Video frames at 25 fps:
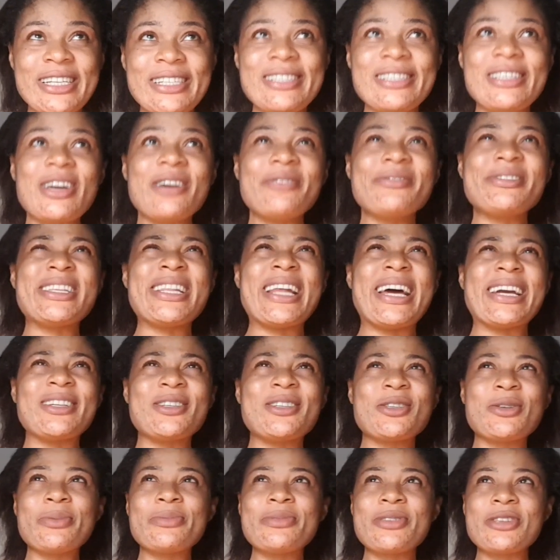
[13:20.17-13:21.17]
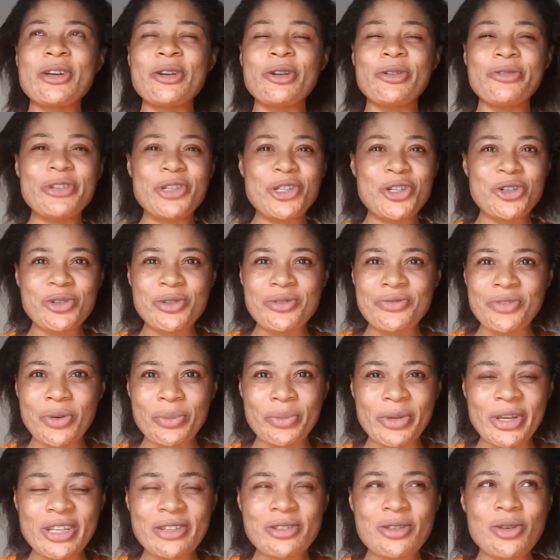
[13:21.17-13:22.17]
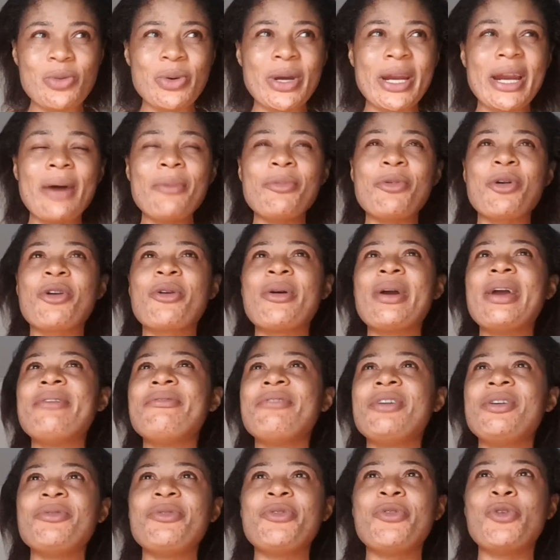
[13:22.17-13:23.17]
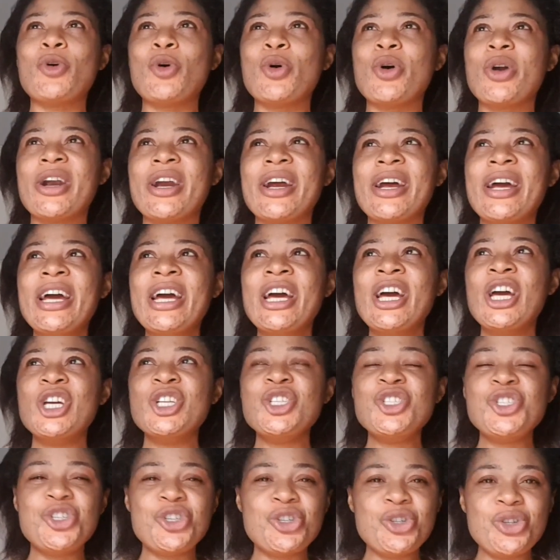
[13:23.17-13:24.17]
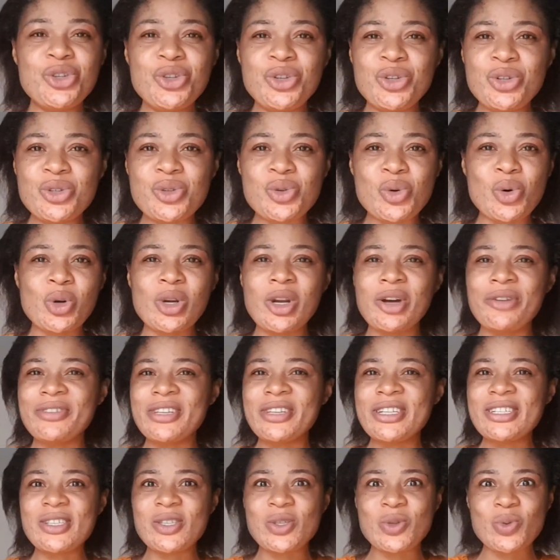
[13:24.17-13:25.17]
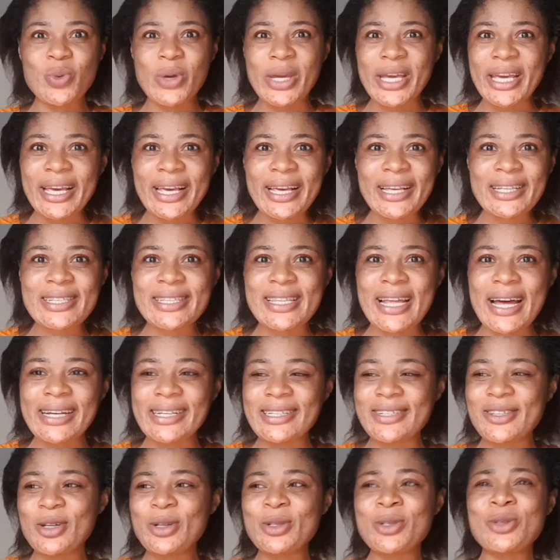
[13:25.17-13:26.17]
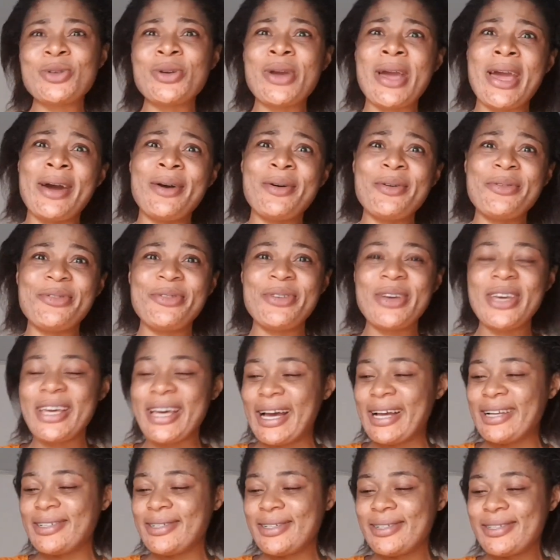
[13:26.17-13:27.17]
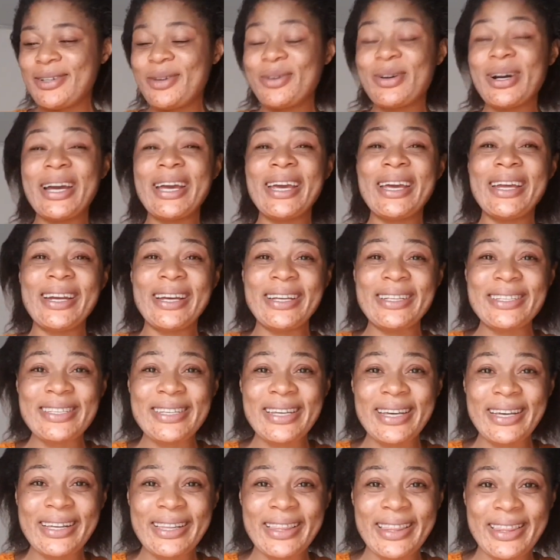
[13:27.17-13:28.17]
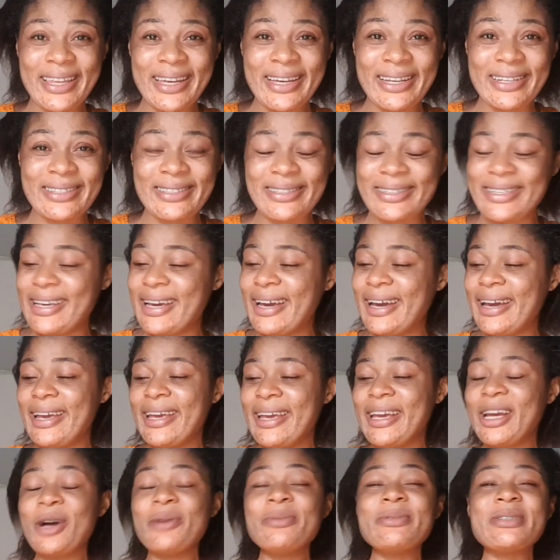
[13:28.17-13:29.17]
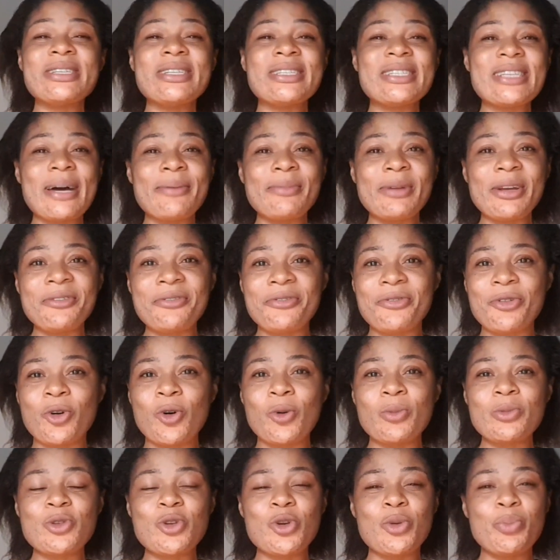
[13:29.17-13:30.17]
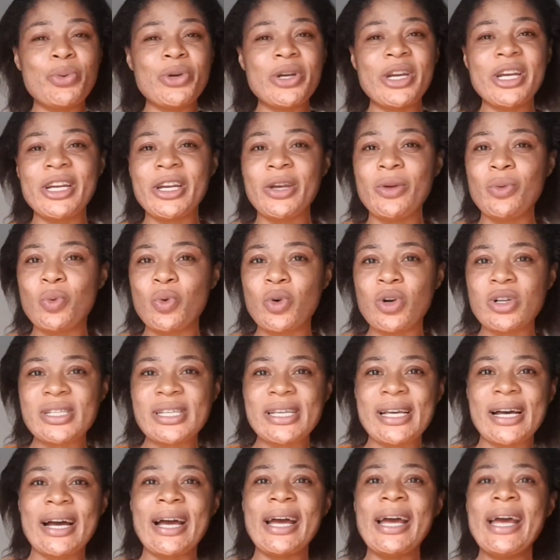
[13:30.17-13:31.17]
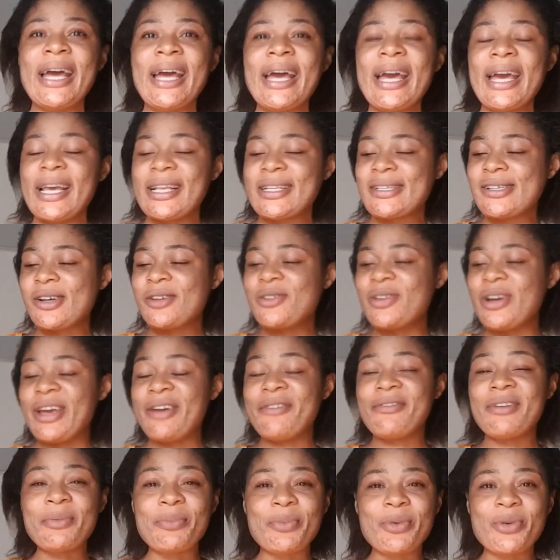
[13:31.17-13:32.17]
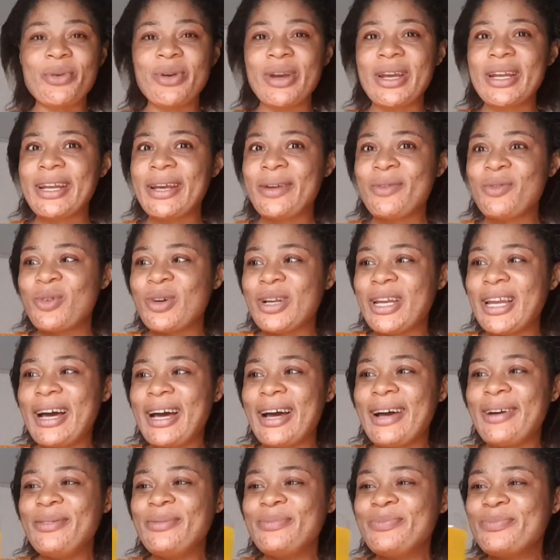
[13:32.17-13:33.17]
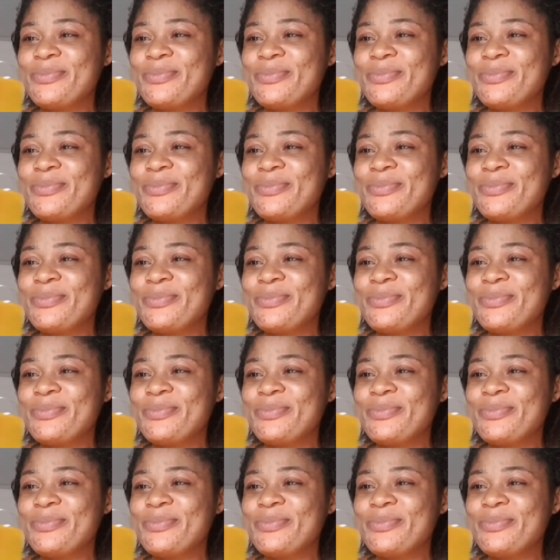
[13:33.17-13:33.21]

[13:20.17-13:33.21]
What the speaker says: It sells like some sort of juice for me, so when I'm craving for juice, all of the sweets that is not too healthy, I just go ahead and take this. Yeah, it comes in tablet form, so you put it in water, it's gonna evaporate, and voila,